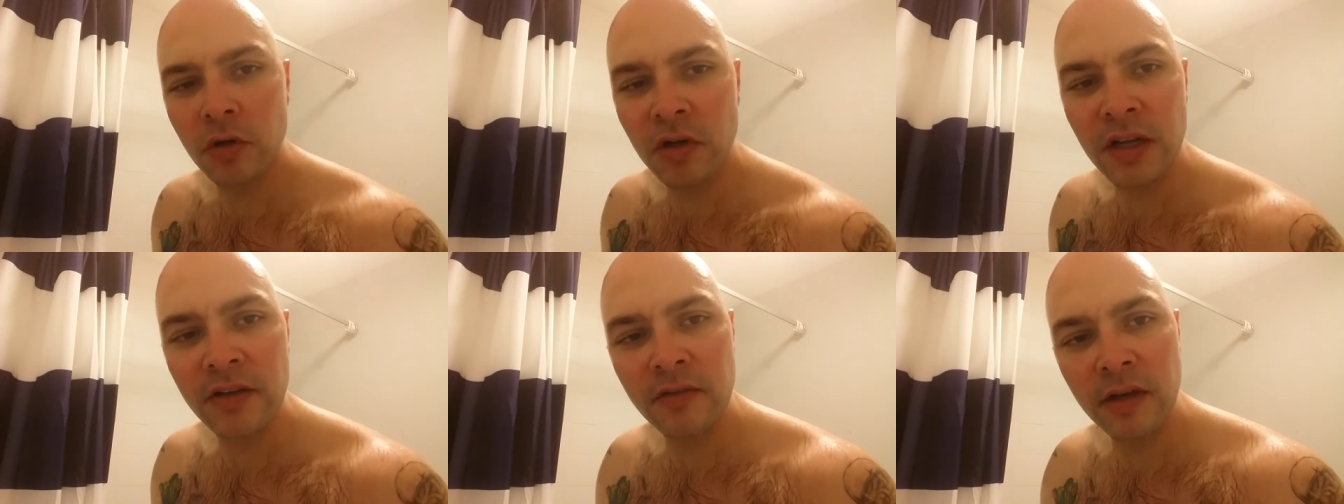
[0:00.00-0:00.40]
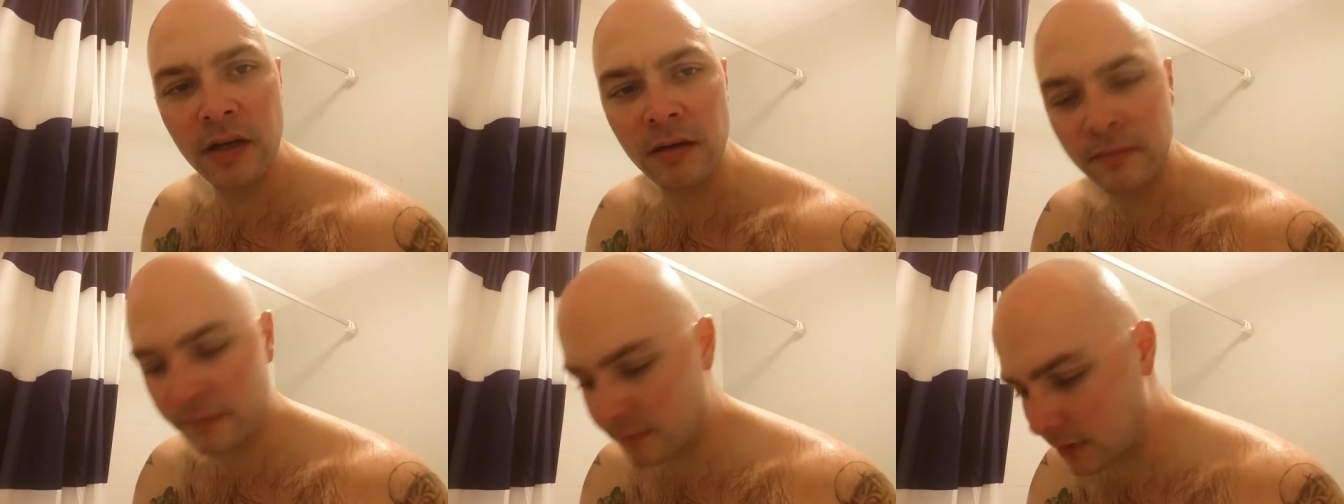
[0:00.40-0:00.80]
Good
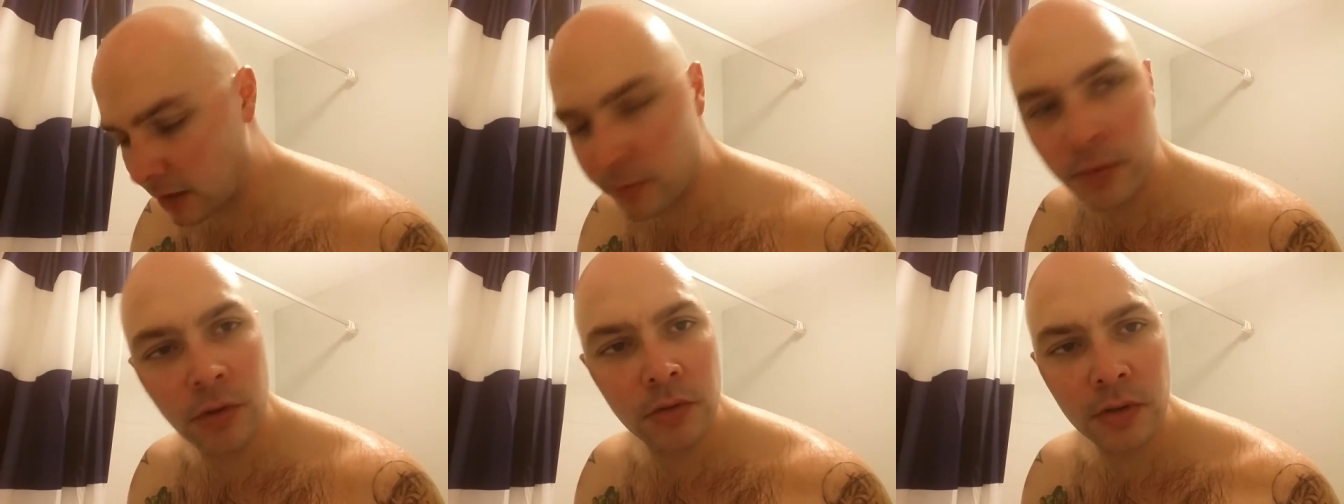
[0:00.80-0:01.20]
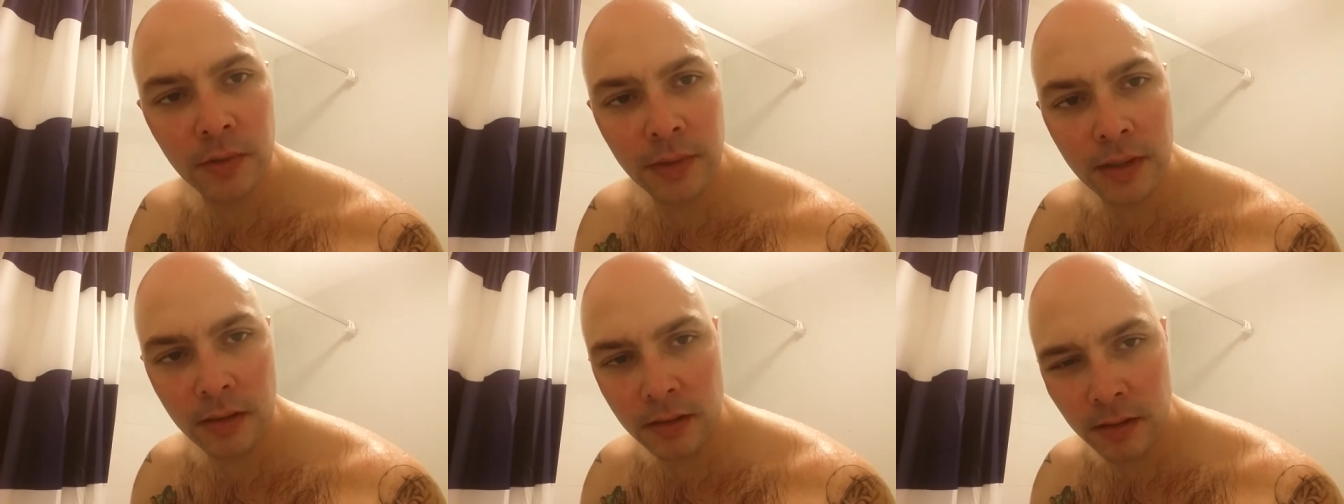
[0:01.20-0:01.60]
evening, how are we all
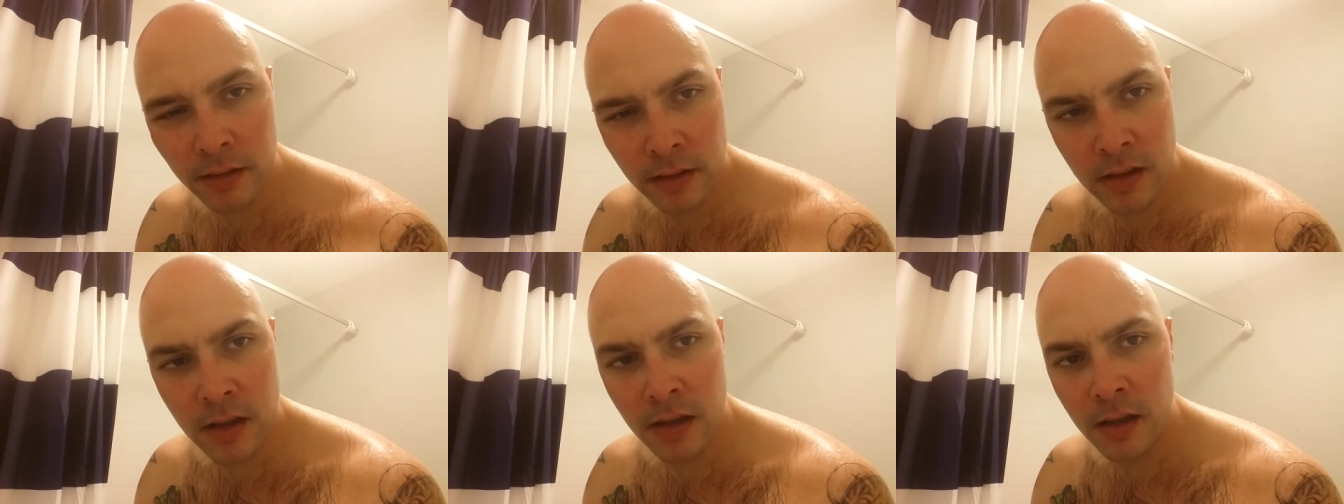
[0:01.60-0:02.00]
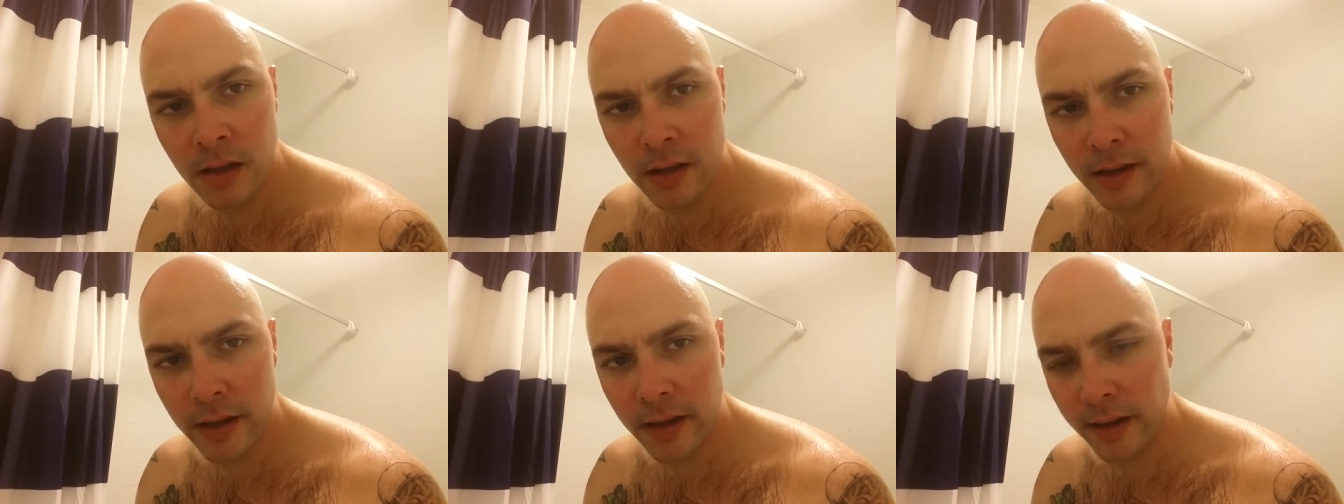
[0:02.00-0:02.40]
doing?
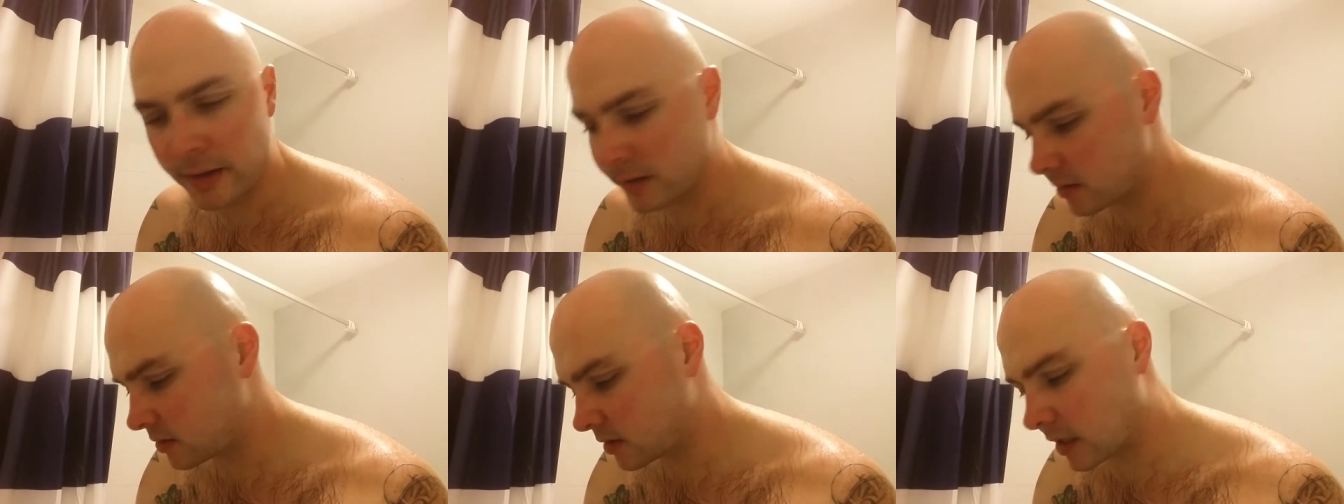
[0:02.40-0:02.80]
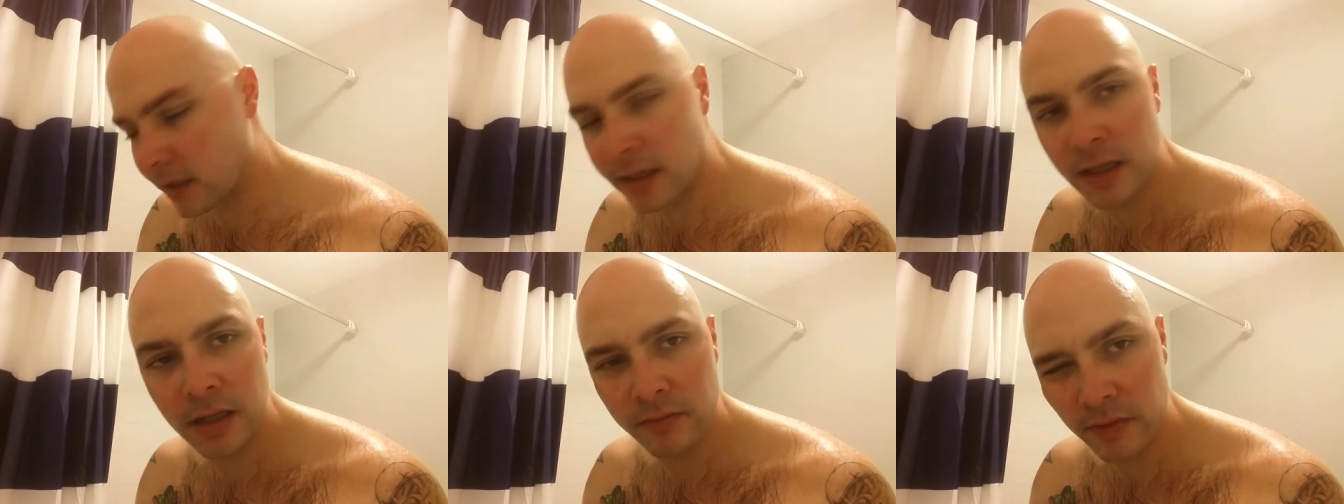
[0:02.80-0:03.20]
It's
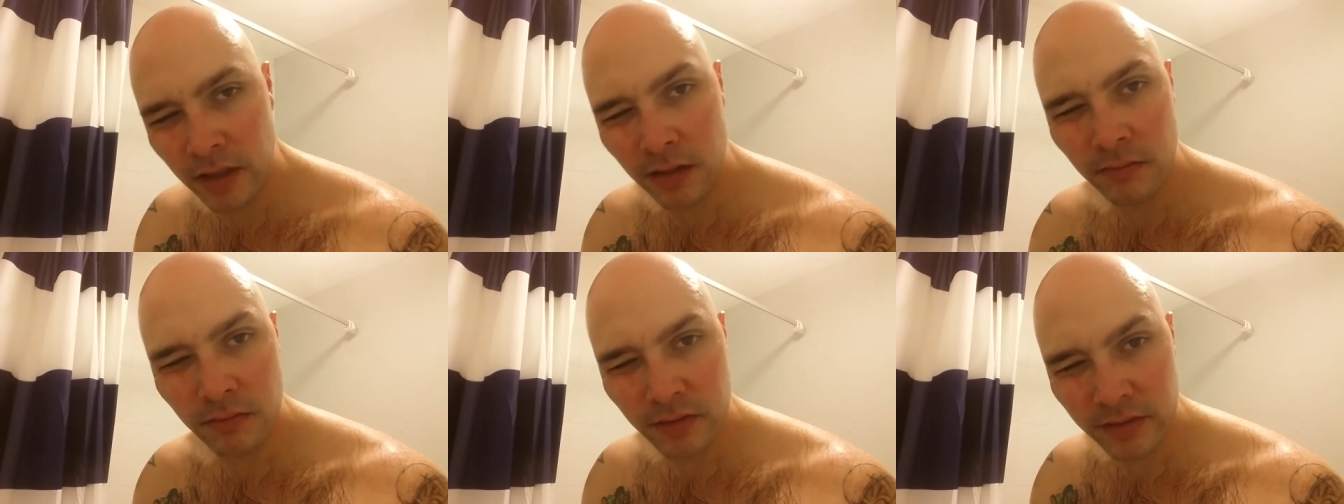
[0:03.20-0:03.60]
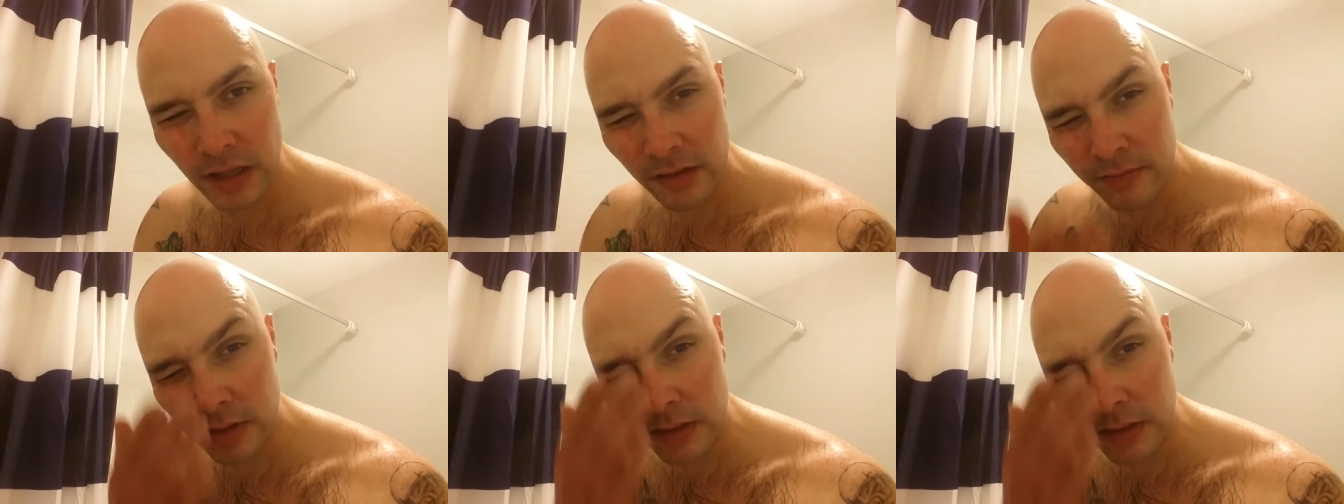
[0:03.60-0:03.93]
Saturday evening, just getting